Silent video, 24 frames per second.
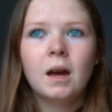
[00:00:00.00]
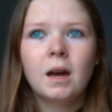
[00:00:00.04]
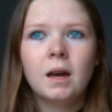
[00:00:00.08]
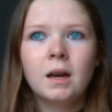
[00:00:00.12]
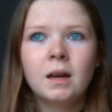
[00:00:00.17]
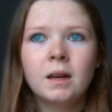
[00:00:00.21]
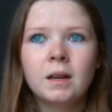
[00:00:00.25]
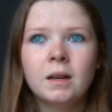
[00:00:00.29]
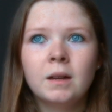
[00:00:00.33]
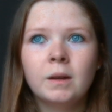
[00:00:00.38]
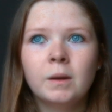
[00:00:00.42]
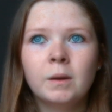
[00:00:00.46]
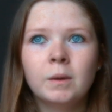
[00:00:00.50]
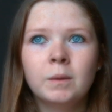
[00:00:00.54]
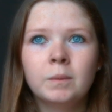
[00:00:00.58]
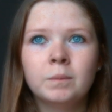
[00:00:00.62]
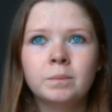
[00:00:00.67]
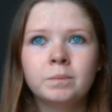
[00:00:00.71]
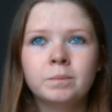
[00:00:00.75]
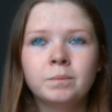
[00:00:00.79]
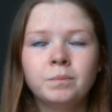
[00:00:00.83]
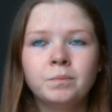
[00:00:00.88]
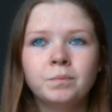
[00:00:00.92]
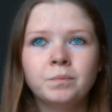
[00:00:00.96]

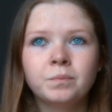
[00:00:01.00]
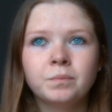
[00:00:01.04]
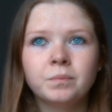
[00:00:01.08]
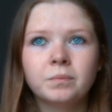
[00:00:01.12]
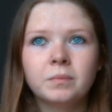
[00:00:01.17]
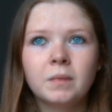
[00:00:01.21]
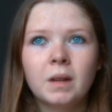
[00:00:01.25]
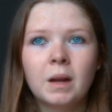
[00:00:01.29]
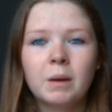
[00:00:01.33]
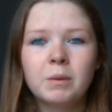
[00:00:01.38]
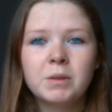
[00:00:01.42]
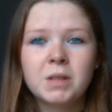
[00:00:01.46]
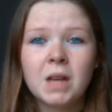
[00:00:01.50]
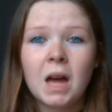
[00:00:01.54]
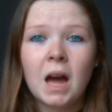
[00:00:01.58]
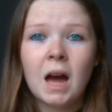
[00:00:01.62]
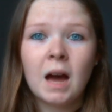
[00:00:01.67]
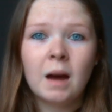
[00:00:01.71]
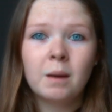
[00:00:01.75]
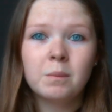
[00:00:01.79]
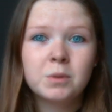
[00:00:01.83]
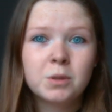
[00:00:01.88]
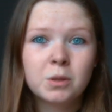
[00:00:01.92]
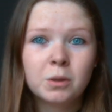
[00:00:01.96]
I was
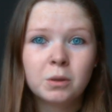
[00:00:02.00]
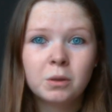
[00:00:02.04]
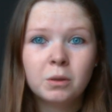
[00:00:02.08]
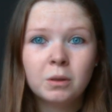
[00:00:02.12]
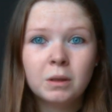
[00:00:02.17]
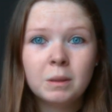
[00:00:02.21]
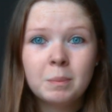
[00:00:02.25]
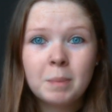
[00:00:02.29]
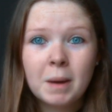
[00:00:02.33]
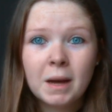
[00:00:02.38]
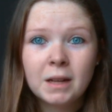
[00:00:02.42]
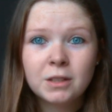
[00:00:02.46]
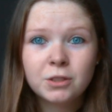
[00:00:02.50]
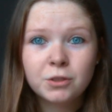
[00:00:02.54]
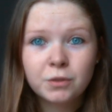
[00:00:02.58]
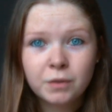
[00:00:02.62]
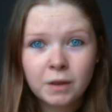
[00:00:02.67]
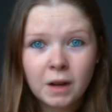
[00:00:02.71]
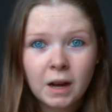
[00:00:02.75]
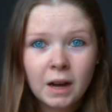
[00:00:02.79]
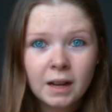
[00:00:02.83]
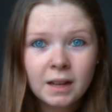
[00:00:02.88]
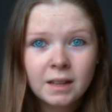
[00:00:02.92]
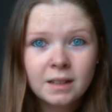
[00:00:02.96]
absolutely
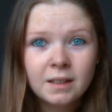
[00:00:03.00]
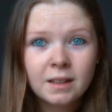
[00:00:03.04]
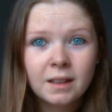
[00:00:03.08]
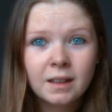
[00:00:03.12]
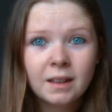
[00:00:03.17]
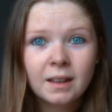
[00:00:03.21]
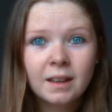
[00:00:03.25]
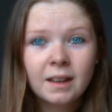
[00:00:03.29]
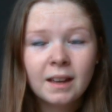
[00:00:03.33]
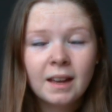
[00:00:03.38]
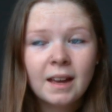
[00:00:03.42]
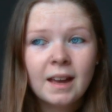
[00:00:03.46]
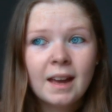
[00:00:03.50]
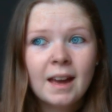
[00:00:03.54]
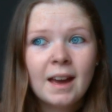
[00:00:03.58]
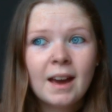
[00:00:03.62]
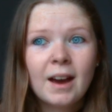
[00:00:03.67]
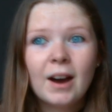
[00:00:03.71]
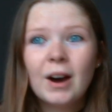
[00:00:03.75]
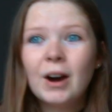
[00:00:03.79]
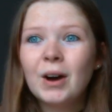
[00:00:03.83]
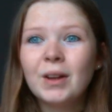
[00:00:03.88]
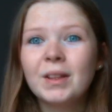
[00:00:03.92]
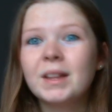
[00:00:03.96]
petrified.
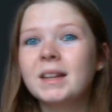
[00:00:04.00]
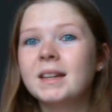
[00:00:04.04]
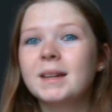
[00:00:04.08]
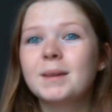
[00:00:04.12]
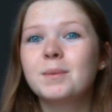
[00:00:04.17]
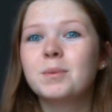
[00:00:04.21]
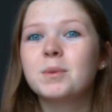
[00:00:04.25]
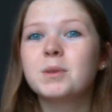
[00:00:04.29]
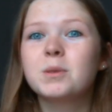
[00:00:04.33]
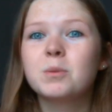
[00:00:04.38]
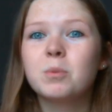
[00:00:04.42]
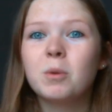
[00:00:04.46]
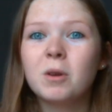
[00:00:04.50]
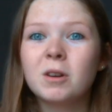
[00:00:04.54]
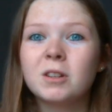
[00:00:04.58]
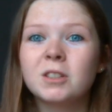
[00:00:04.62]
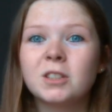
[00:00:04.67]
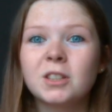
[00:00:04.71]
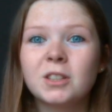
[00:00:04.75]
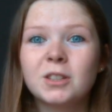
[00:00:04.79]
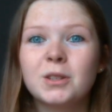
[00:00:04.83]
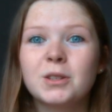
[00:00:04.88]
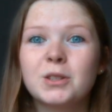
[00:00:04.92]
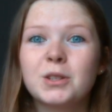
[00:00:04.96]
All I did was
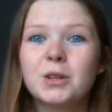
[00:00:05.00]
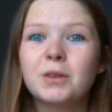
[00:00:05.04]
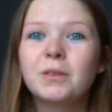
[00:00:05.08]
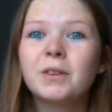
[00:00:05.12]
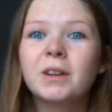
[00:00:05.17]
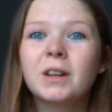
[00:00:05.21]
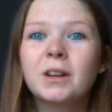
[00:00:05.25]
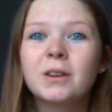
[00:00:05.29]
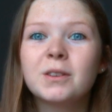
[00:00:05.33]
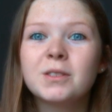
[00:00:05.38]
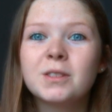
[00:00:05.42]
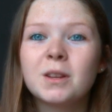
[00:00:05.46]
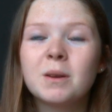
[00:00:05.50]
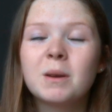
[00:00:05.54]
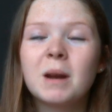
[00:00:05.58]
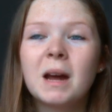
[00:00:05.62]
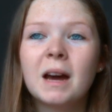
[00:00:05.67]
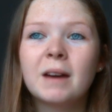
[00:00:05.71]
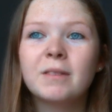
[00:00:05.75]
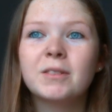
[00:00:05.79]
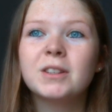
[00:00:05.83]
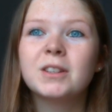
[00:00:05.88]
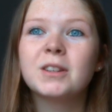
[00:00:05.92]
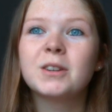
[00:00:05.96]
watch YouTube videos on
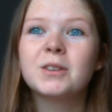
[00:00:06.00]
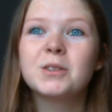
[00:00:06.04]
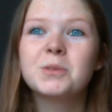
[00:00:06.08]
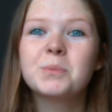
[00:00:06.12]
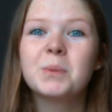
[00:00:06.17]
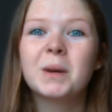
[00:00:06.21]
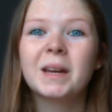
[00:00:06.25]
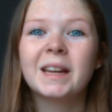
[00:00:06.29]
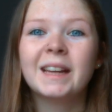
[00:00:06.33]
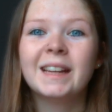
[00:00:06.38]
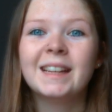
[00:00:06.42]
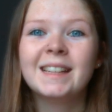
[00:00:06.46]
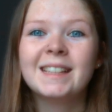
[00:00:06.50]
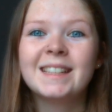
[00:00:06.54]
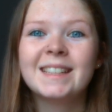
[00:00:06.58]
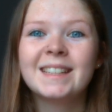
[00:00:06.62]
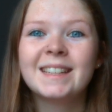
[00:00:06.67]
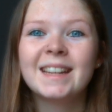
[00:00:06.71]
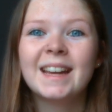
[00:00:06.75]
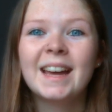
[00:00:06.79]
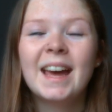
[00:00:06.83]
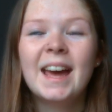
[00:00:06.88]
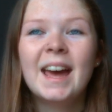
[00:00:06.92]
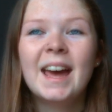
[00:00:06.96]
having your nose pierced.